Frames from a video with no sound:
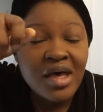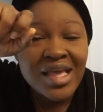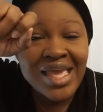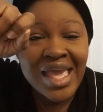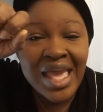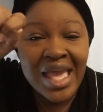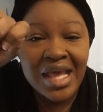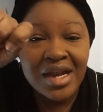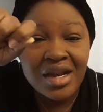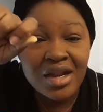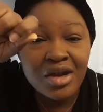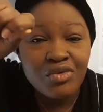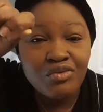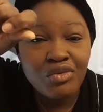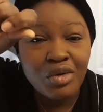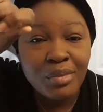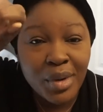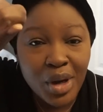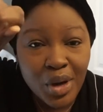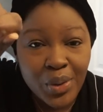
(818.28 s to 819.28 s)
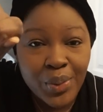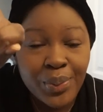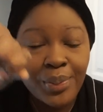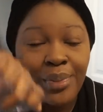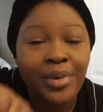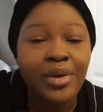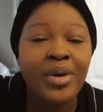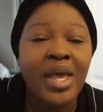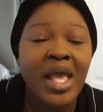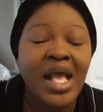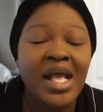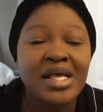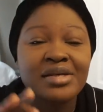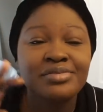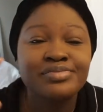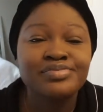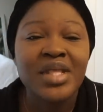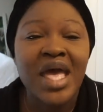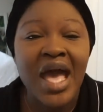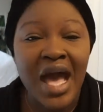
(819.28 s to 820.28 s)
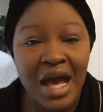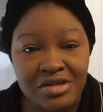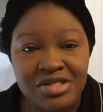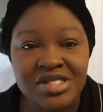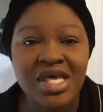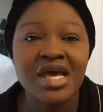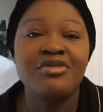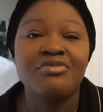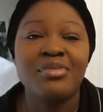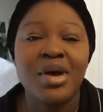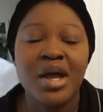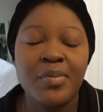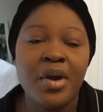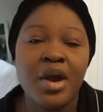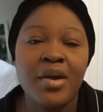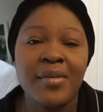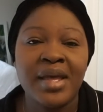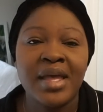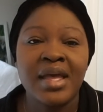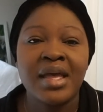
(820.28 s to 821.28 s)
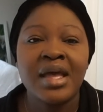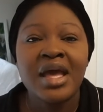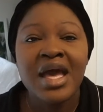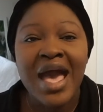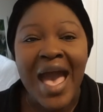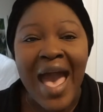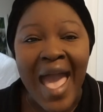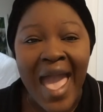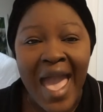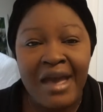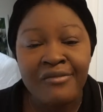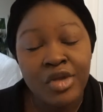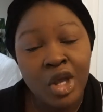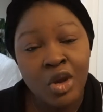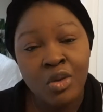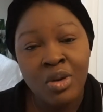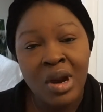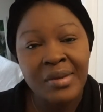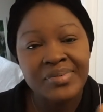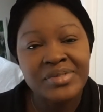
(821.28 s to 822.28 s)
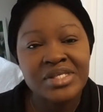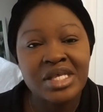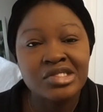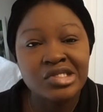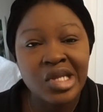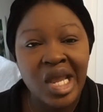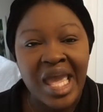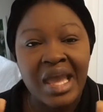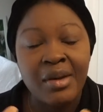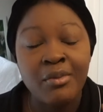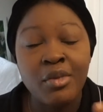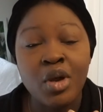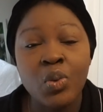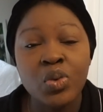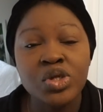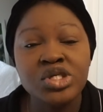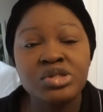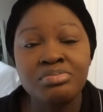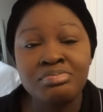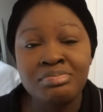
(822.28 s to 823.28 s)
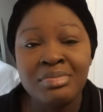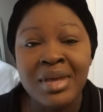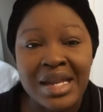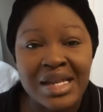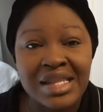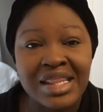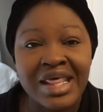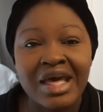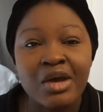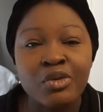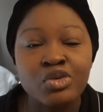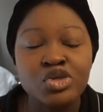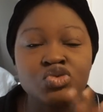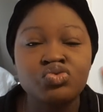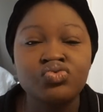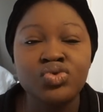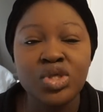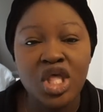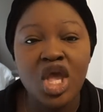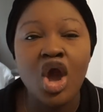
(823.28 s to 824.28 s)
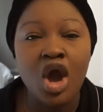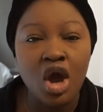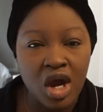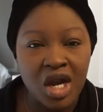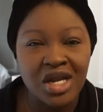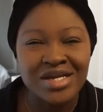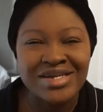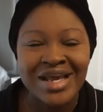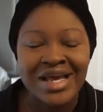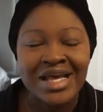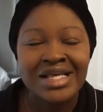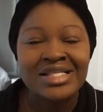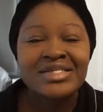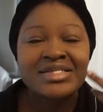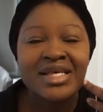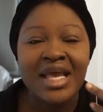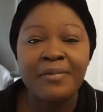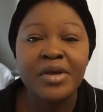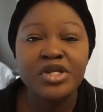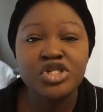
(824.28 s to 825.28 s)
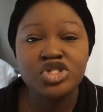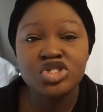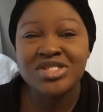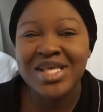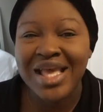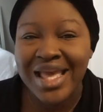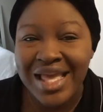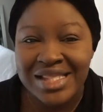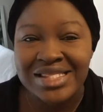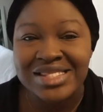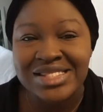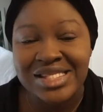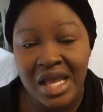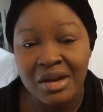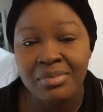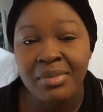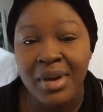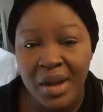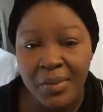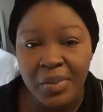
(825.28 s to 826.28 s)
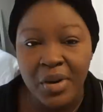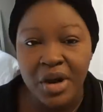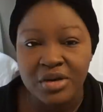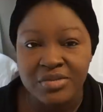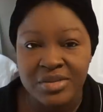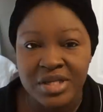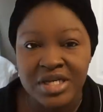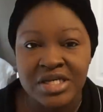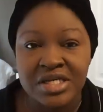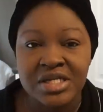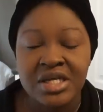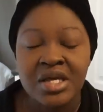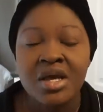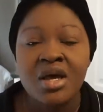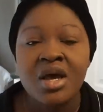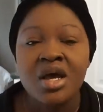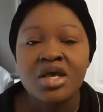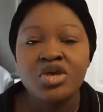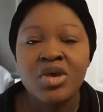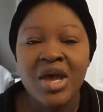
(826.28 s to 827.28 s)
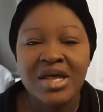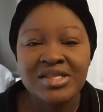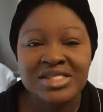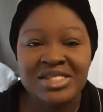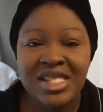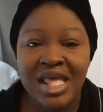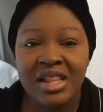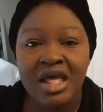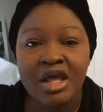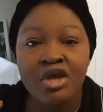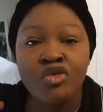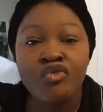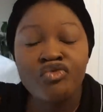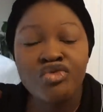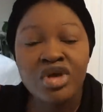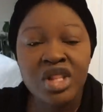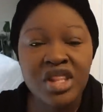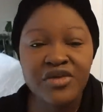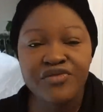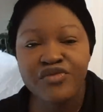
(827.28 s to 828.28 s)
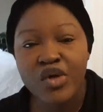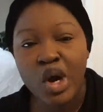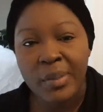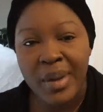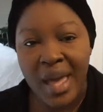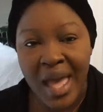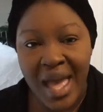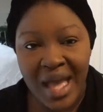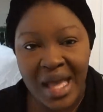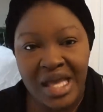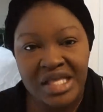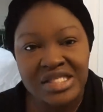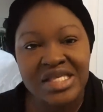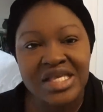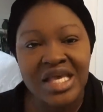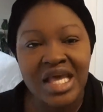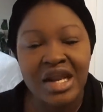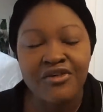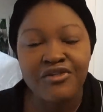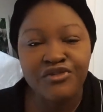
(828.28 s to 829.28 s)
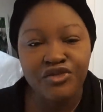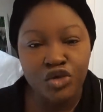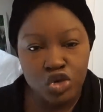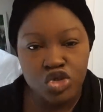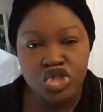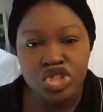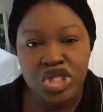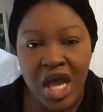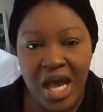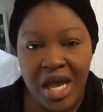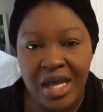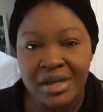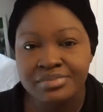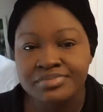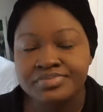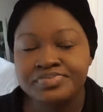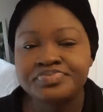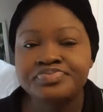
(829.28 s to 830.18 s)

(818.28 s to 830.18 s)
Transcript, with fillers: Canon remote, okay, outside of my apartment. I have a crop sensor camera, which meant that it was really hard to take pictures inside my apartment. You had to stand like really far back to get a full shot.